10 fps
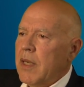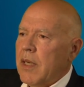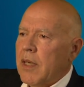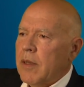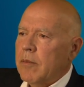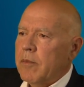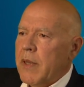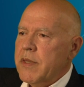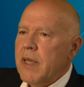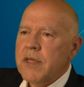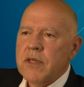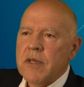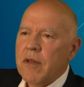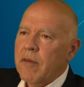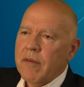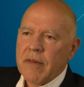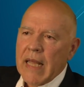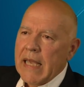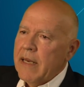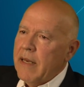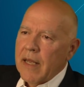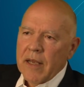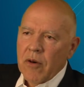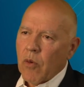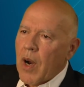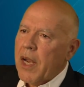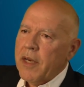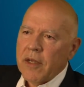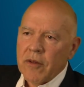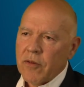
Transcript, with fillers: um, it's not just the day-to-day grinding